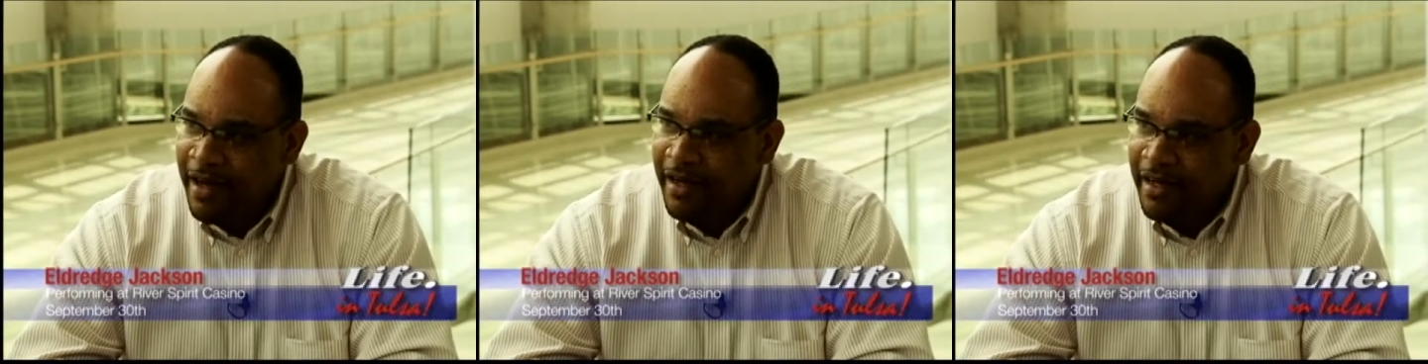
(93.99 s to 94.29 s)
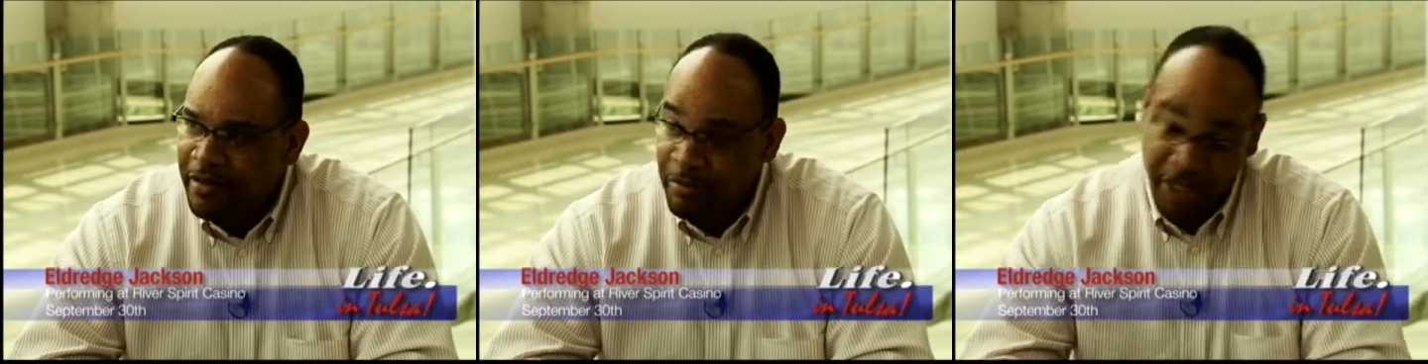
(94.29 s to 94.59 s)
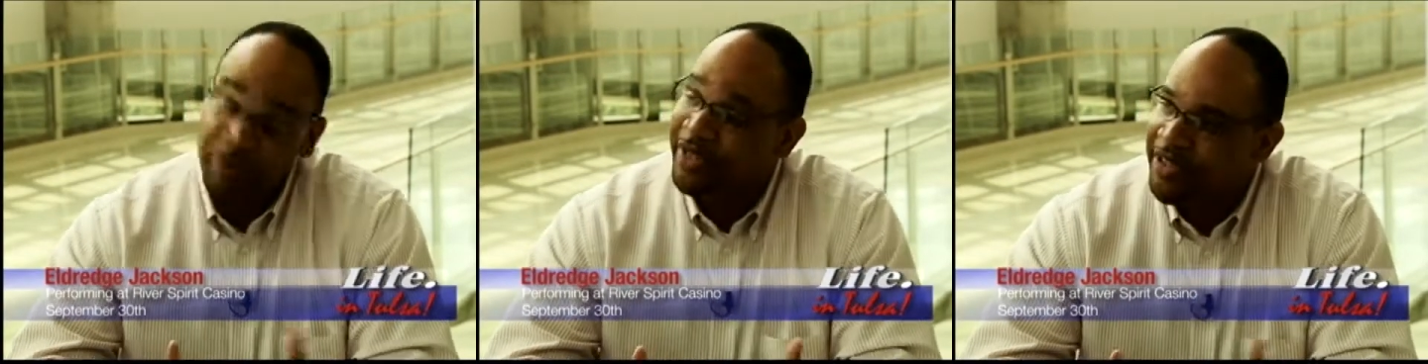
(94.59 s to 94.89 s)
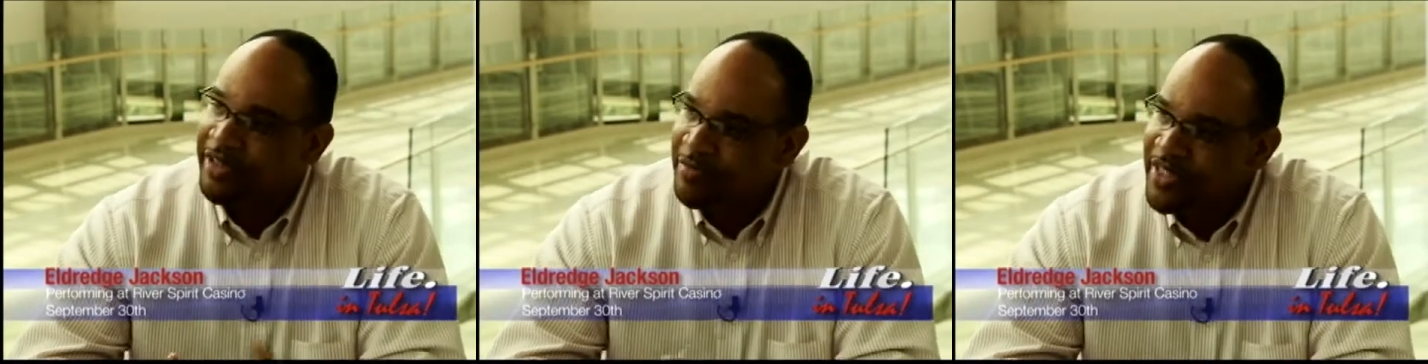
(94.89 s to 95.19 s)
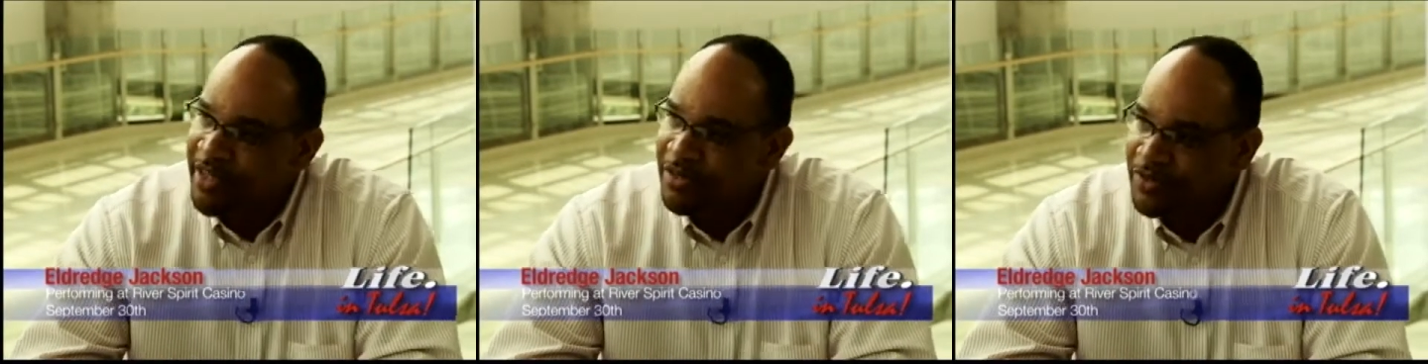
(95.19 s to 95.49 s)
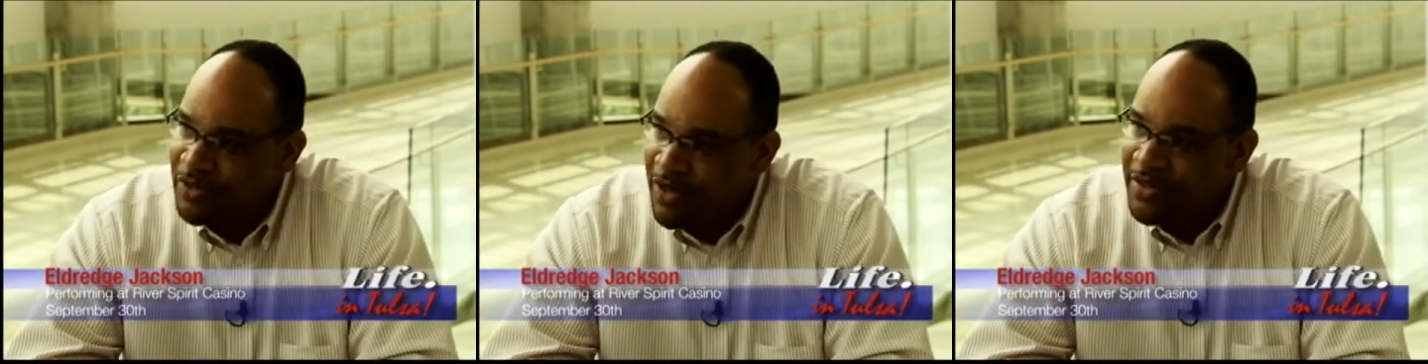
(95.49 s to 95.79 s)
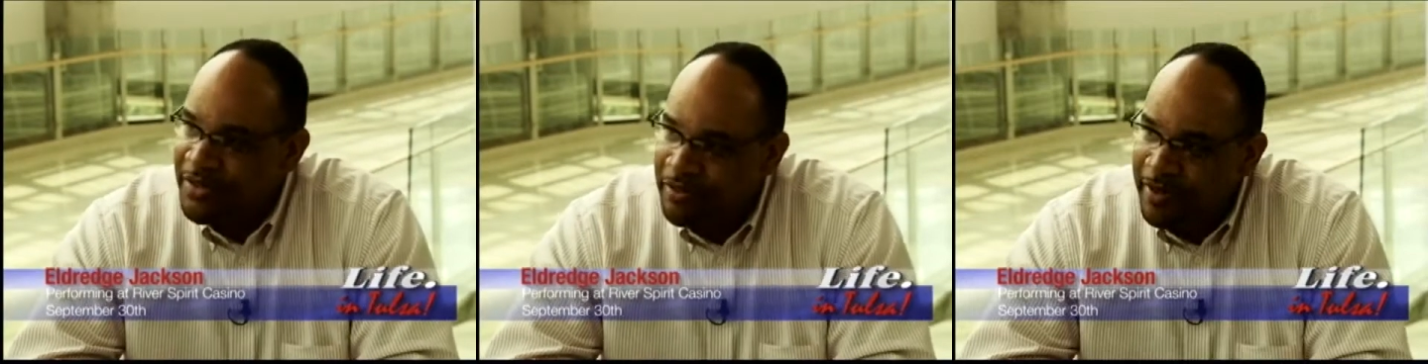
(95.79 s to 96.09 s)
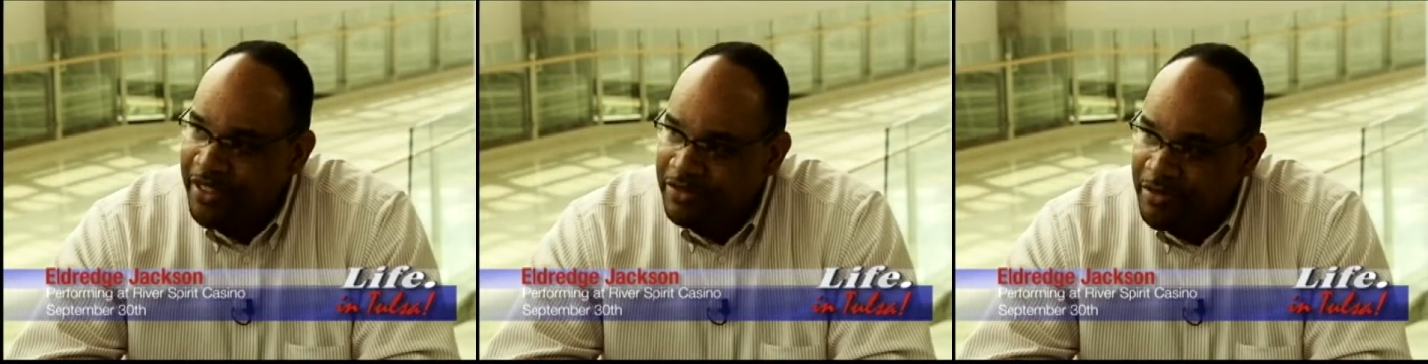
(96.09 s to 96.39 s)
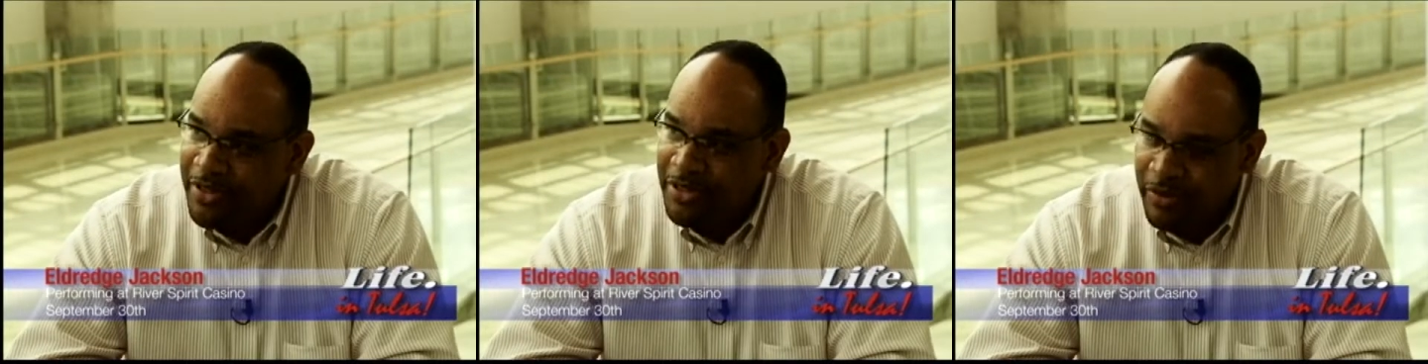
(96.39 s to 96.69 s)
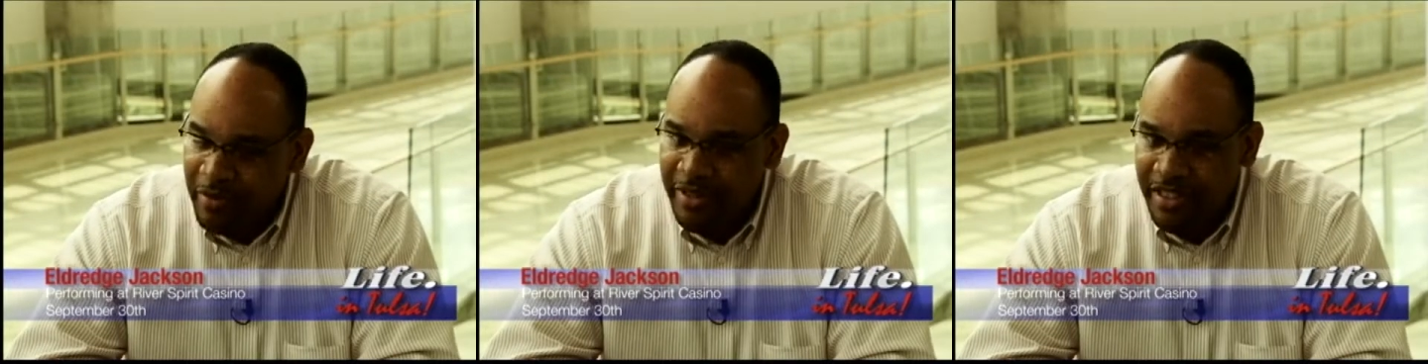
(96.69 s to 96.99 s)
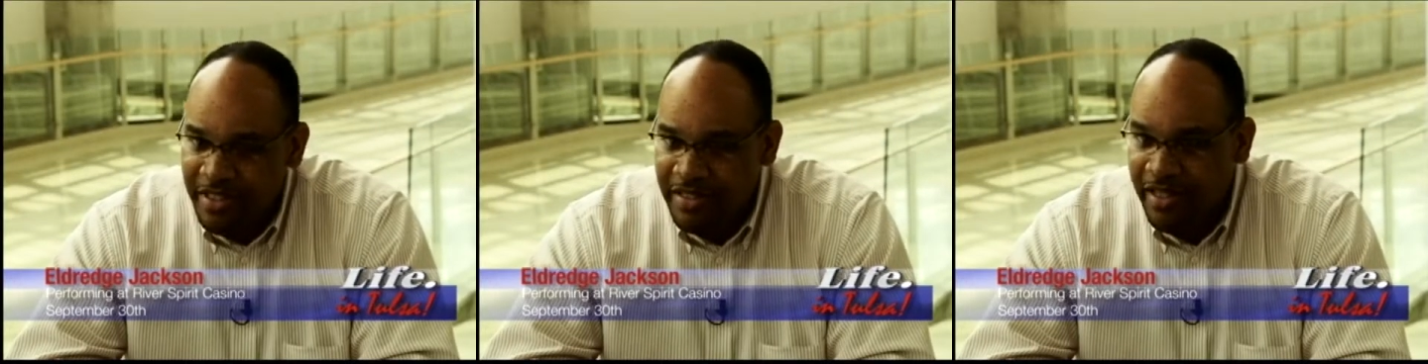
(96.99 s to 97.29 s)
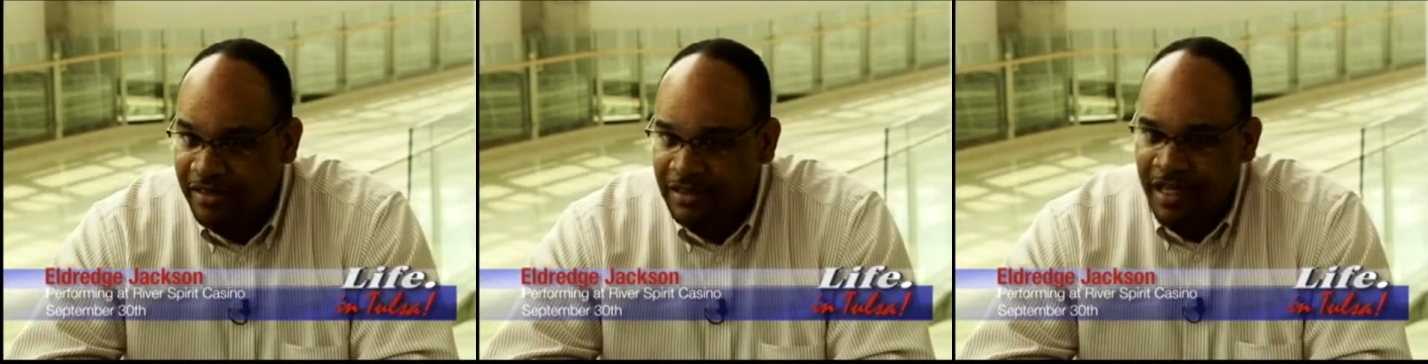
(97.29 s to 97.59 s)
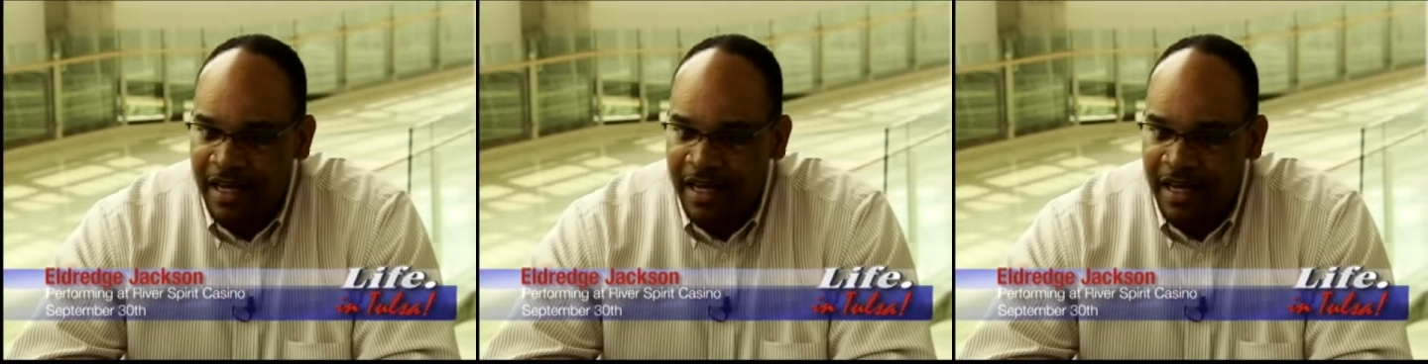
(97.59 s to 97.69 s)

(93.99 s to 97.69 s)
bass player himself, who also paid tribute to Wayman Tisdale.